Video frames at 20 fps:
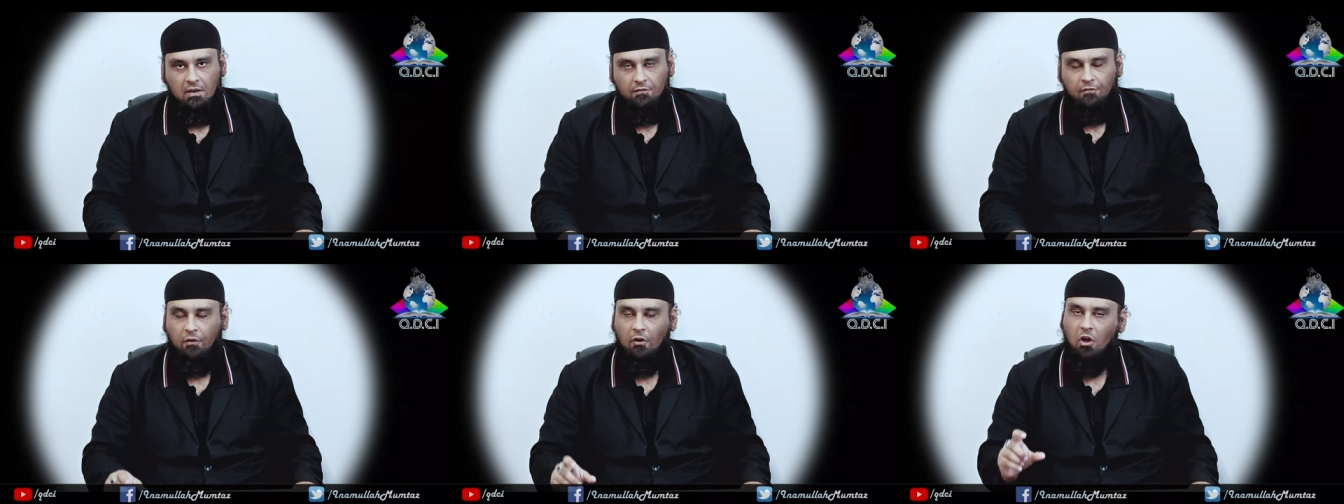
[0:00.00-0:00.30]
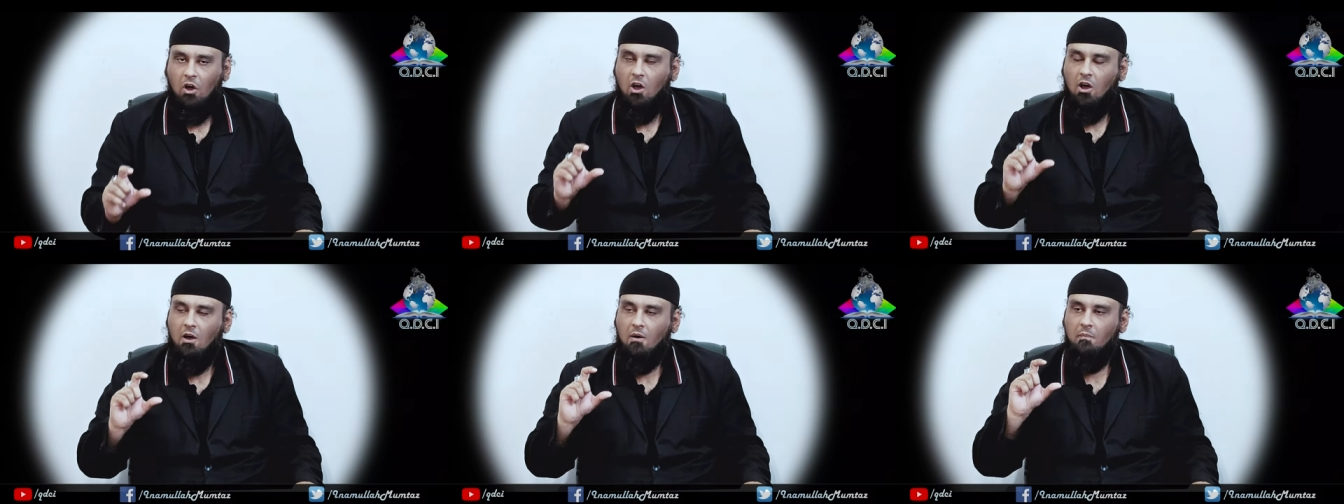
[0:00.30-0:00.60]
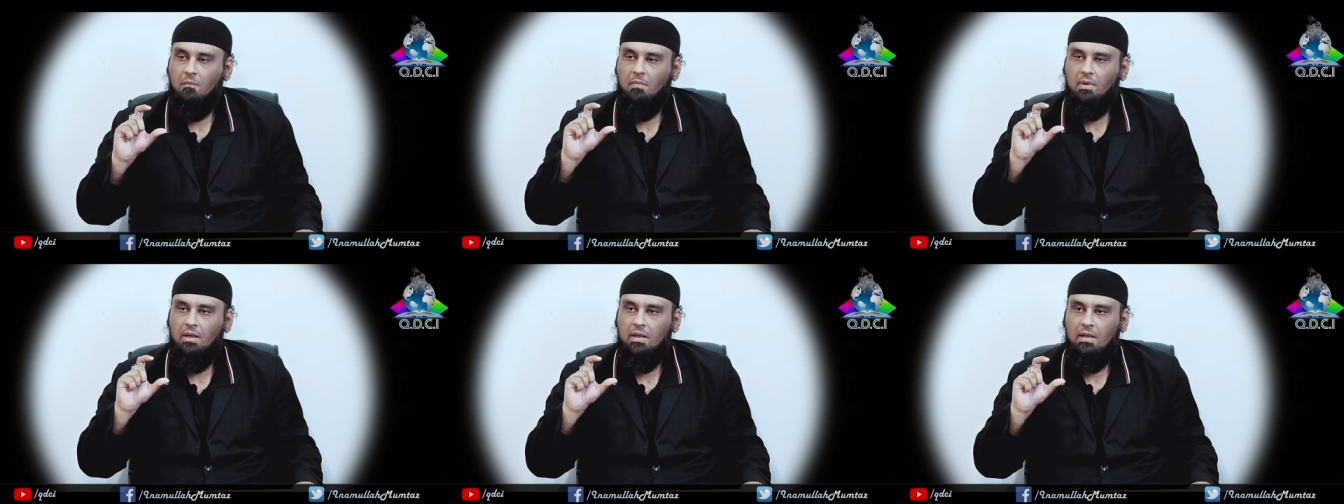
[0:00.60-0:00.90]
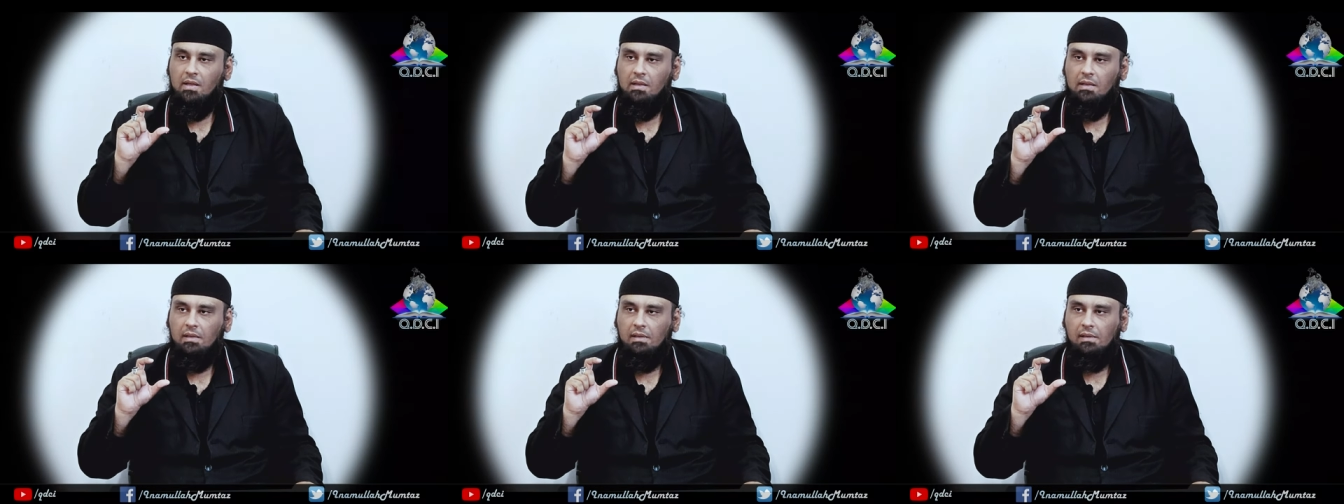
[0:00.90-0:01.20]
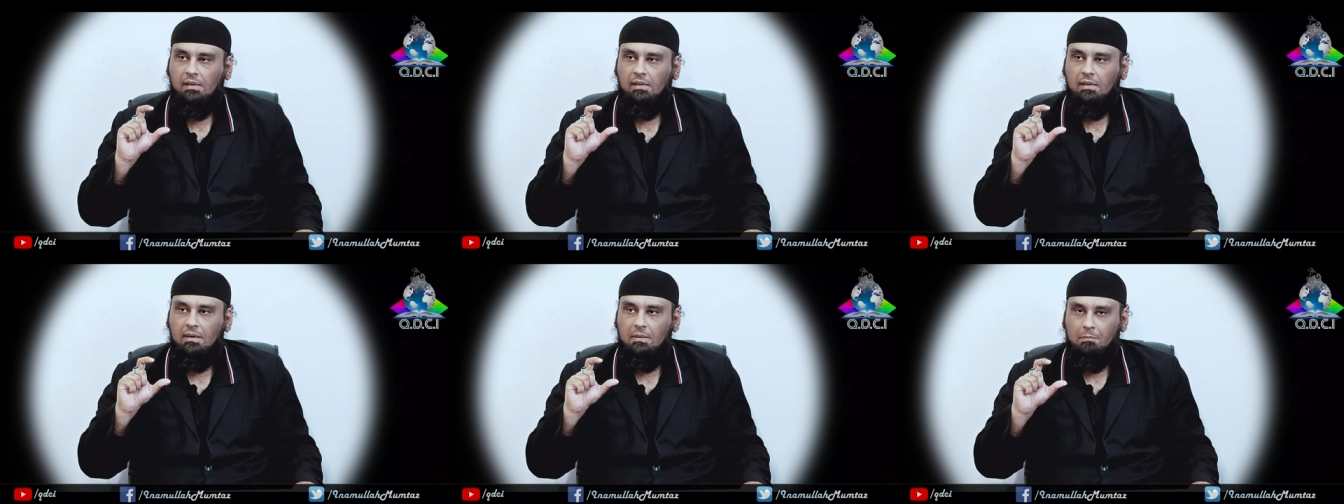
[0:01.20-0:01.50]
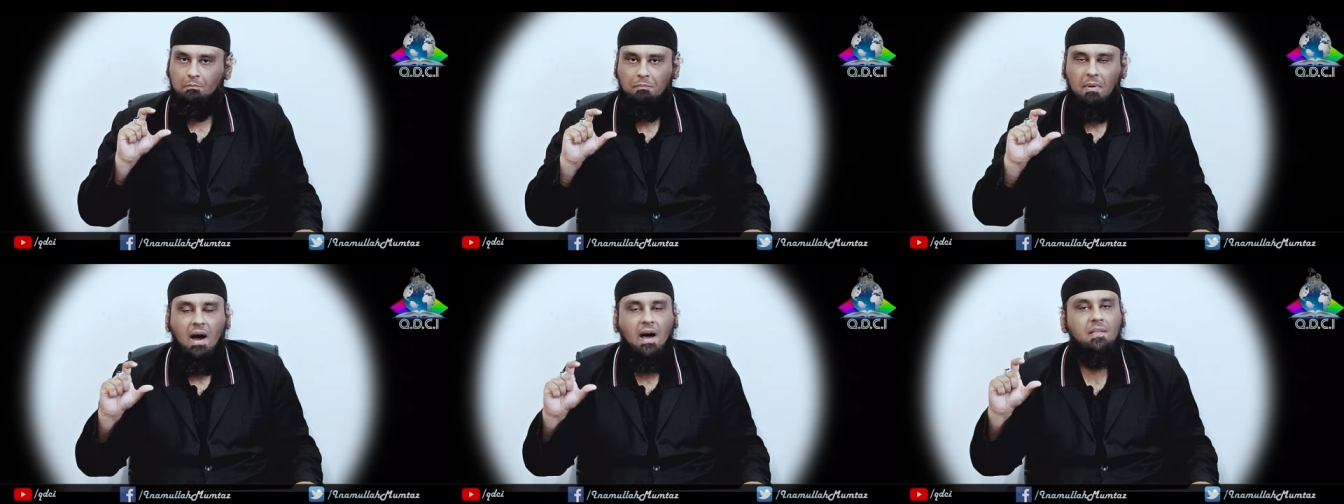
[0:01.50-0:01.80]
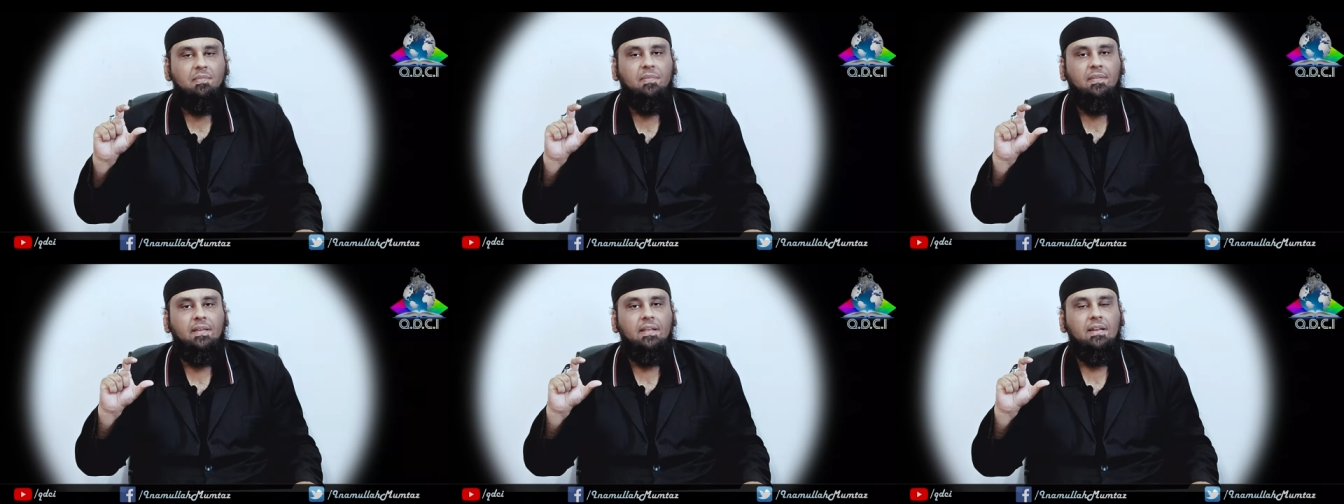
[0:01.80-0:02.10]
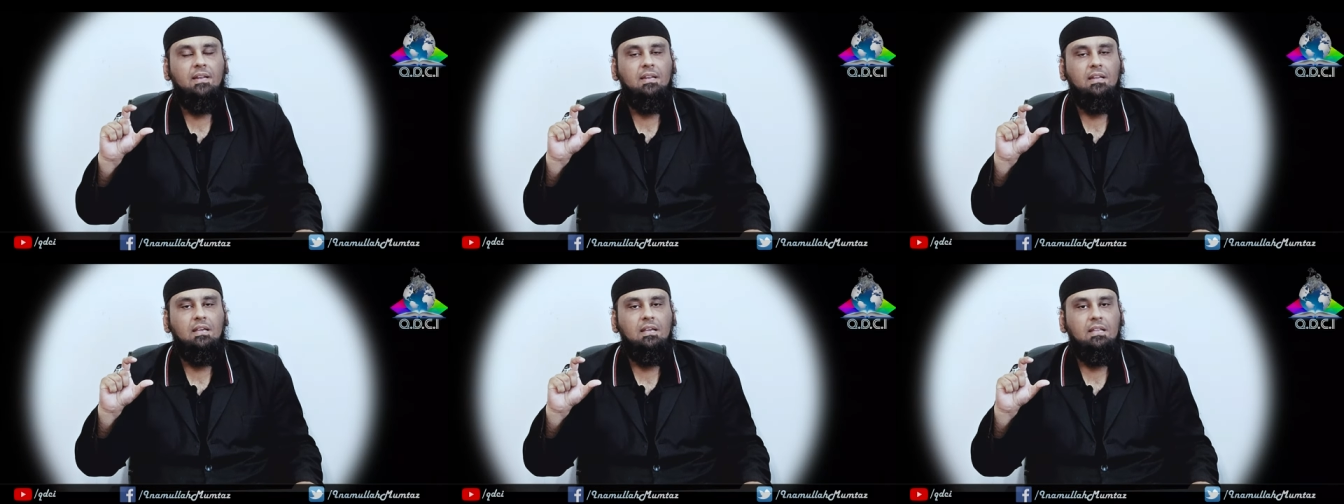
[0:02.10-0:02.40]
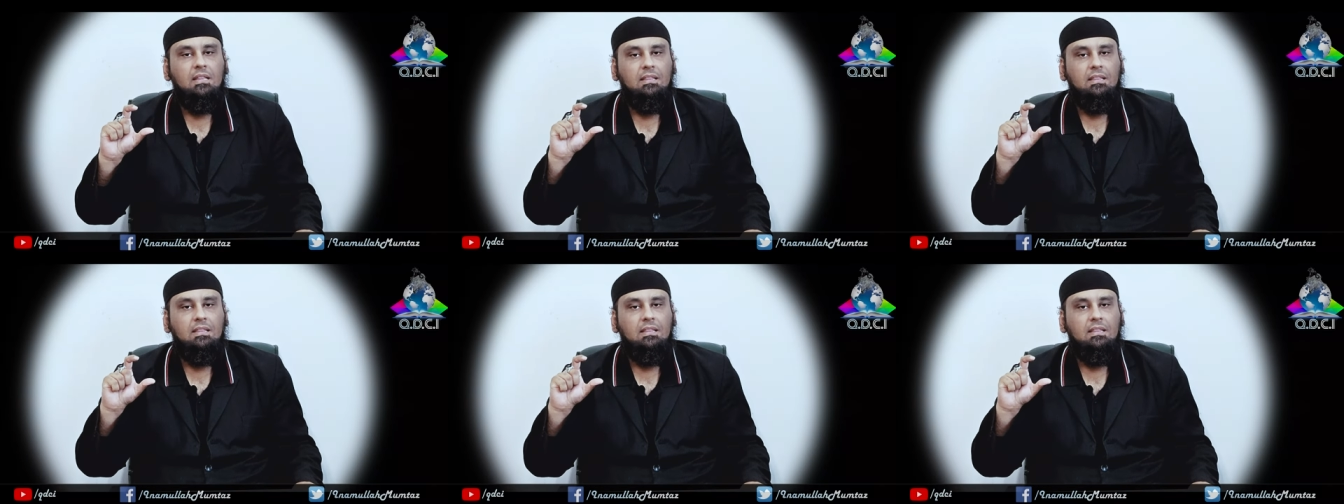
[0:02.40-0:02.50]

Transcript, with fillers: From batin,